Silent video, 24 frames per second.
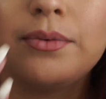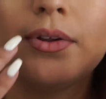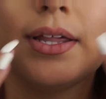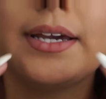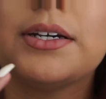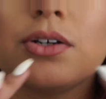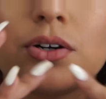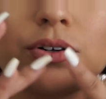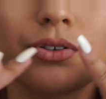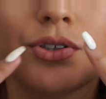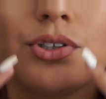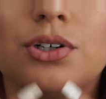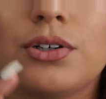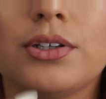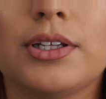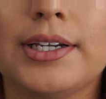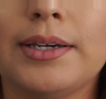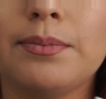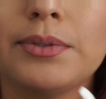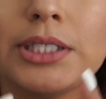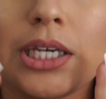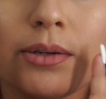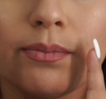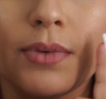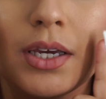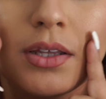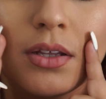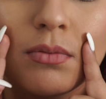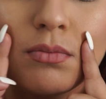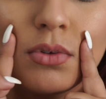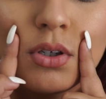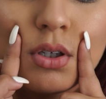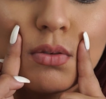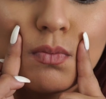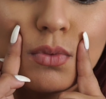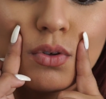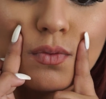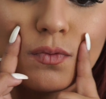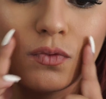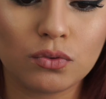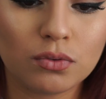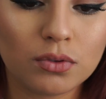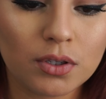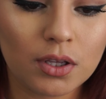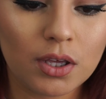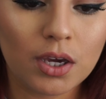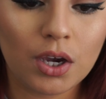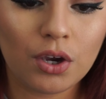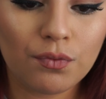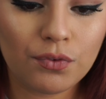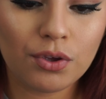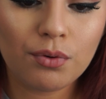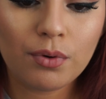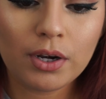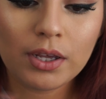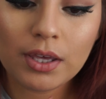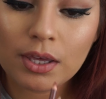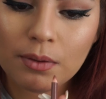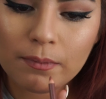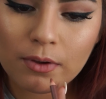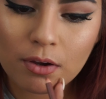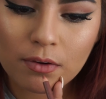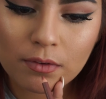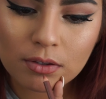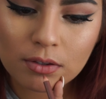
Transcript: of my bottom lip and two on the sides.